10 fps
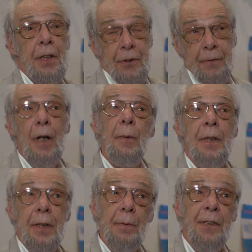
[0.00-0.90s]
think it's very
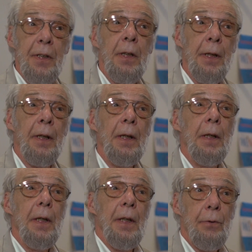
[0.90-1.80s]
interesting
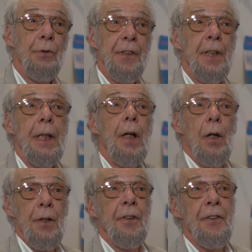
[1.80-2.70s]
to see
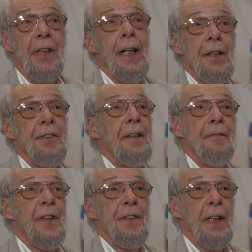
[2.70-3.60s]
other science and
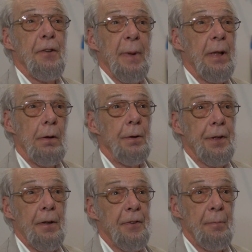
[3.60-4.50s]
physics,
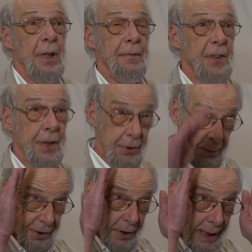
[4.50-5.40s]
because uh, something physics
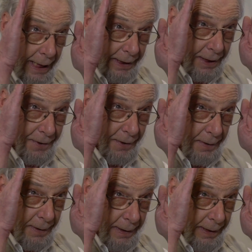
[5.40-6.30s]
is like this,
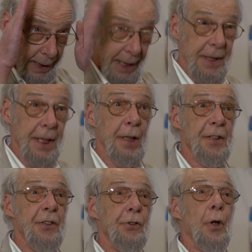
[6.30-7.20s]
and here
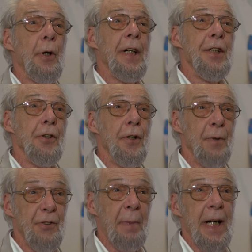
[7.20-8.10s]
this is the occasion
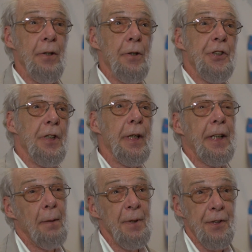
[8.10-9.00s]
with biology,
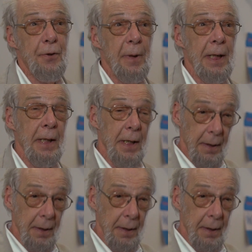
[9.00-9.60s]
chemistry,